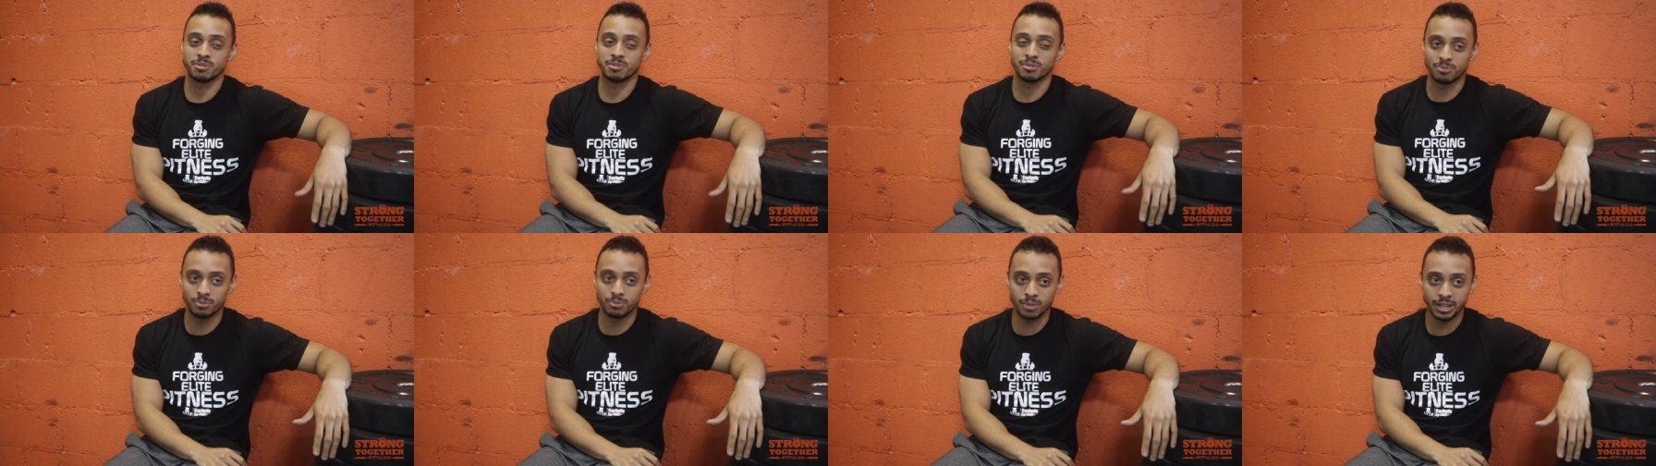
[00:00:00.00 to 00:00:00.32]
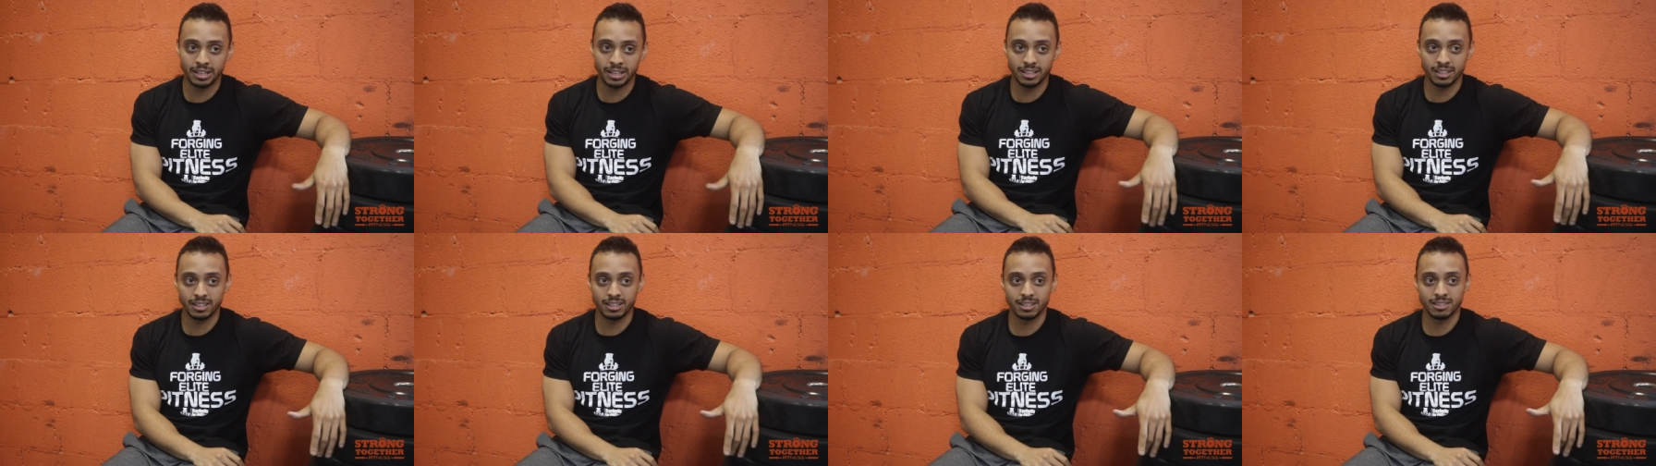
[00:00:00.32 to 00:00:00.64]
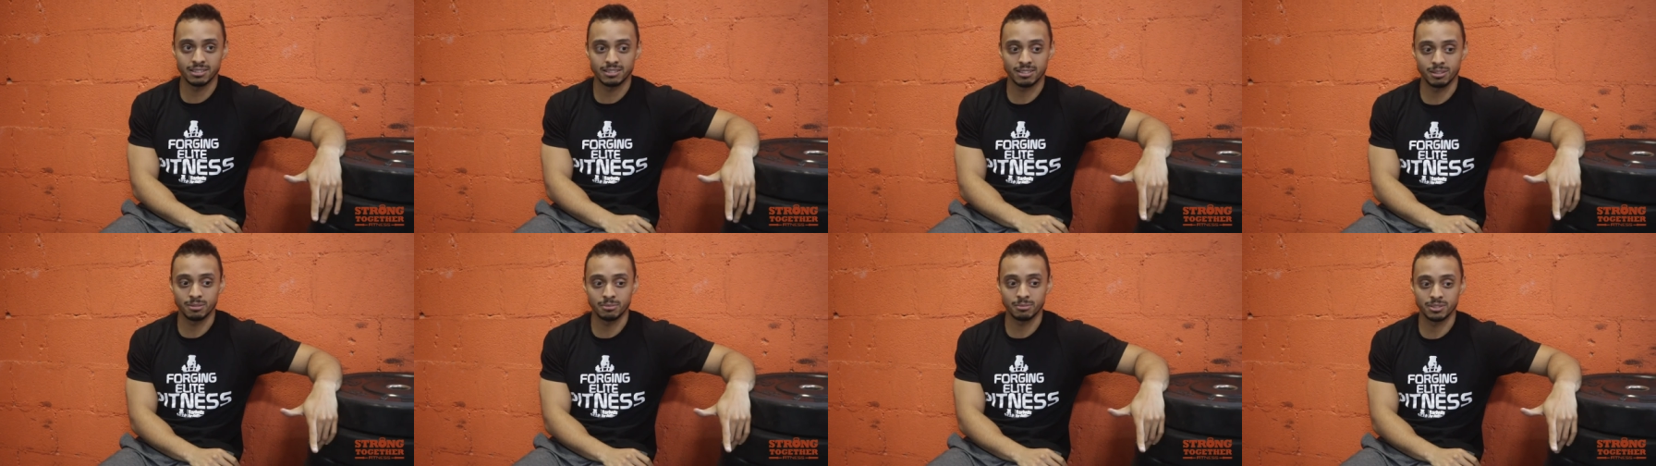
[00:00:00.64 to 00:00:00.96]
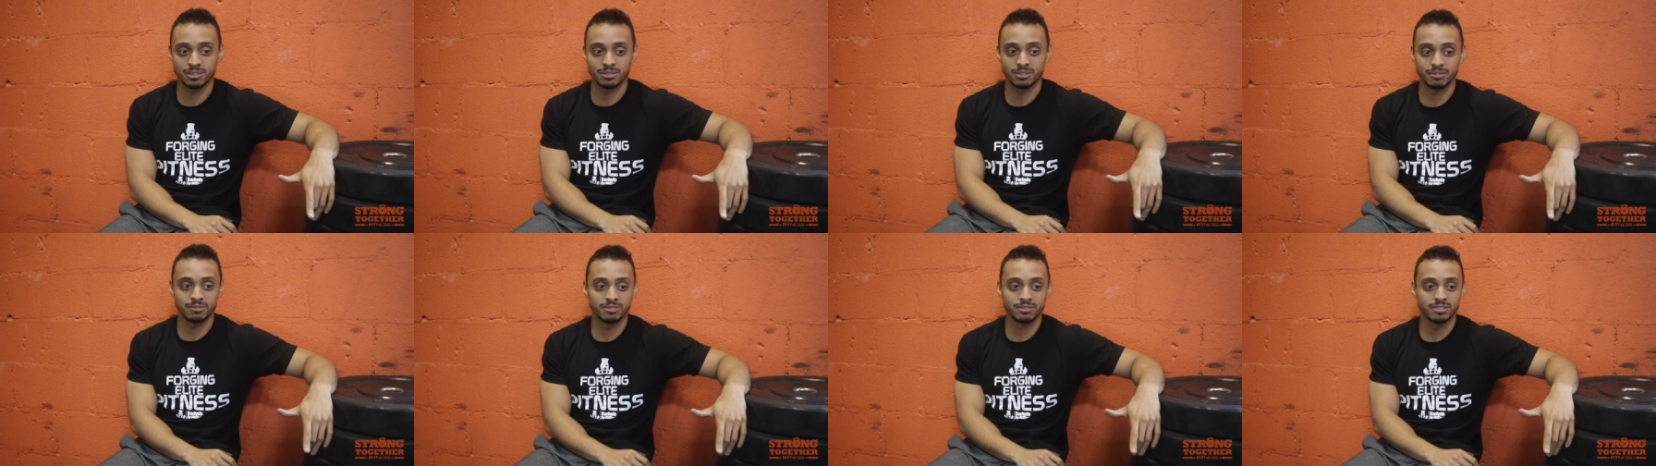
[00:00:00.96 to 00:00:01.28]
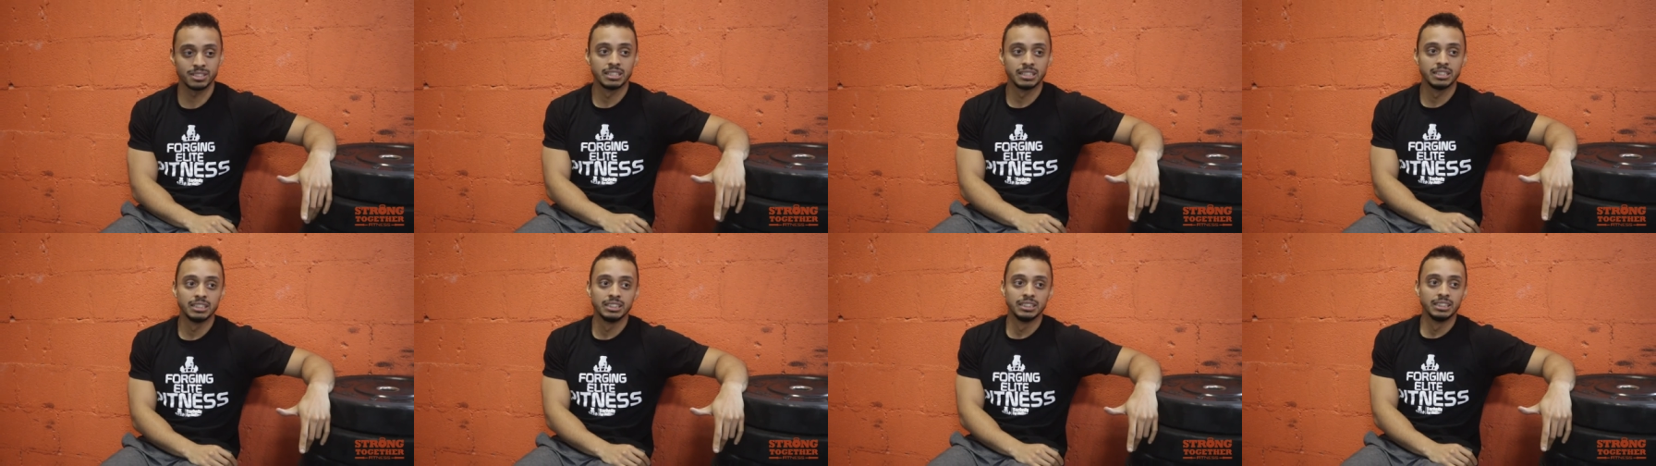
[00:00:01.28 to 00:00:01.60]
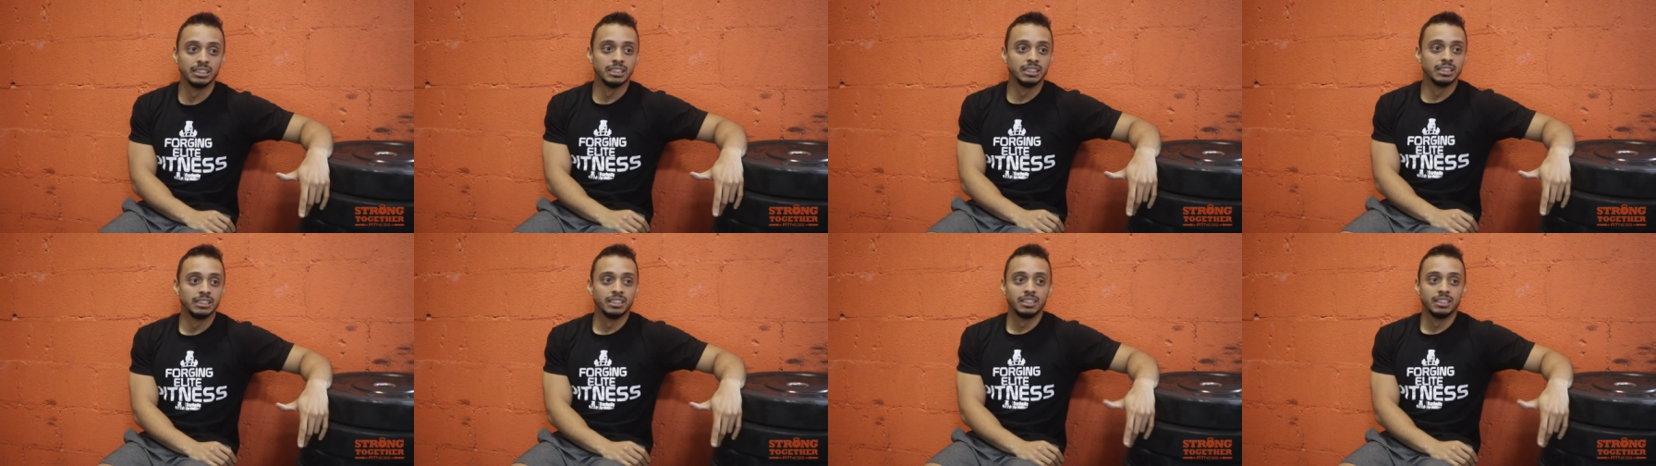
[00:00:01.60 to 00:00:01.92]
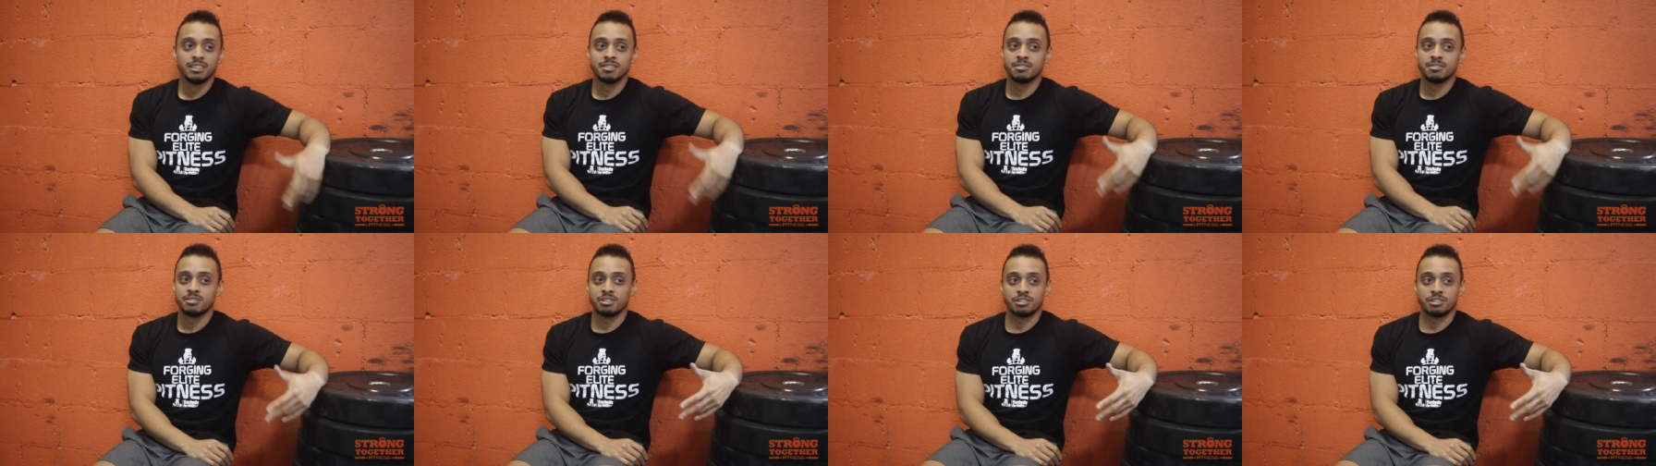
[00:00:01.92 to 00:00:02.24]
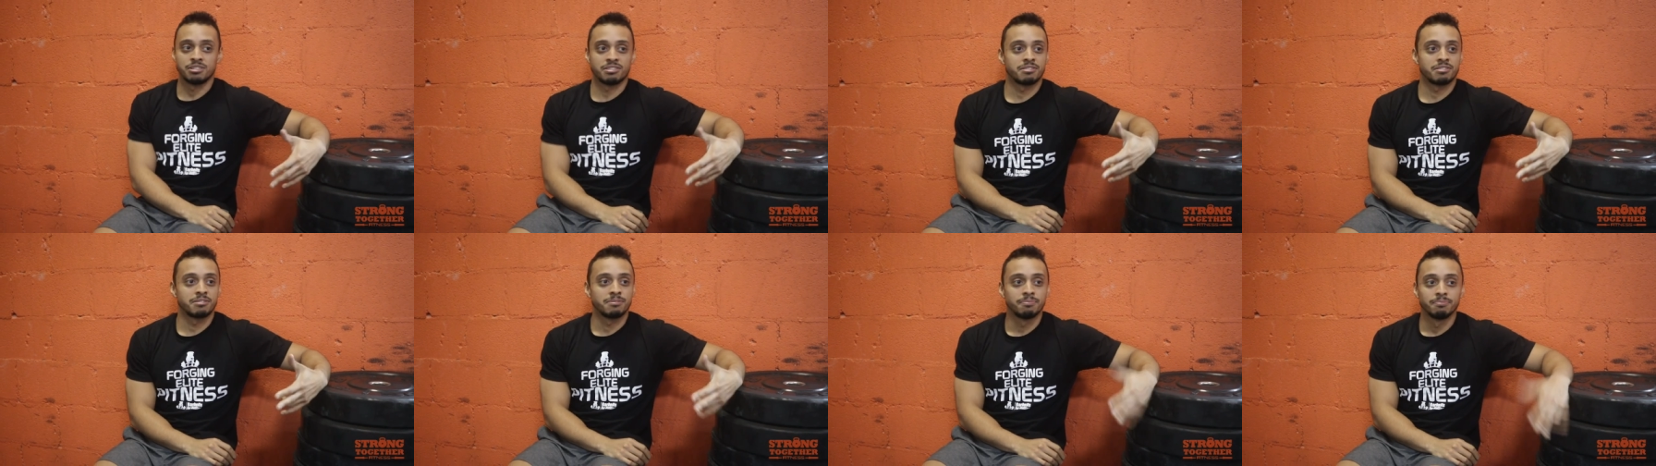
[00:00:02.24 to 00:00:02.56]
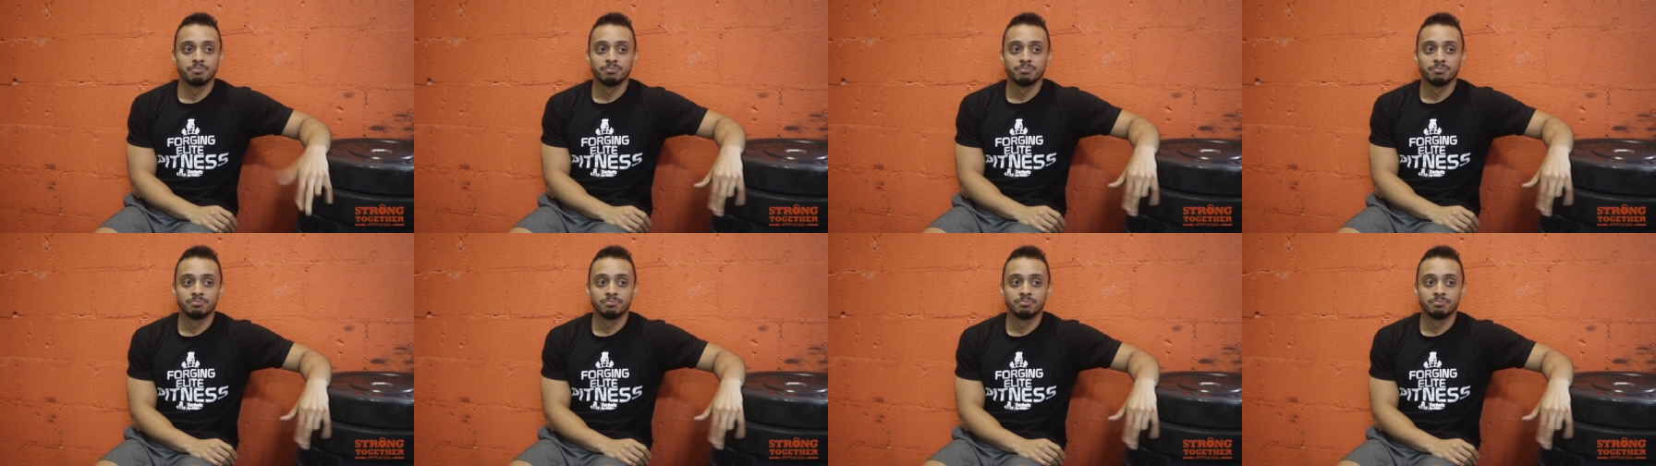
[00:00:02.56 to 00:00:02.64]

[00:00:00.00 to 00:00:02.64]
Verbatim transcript: of weight, in terms of just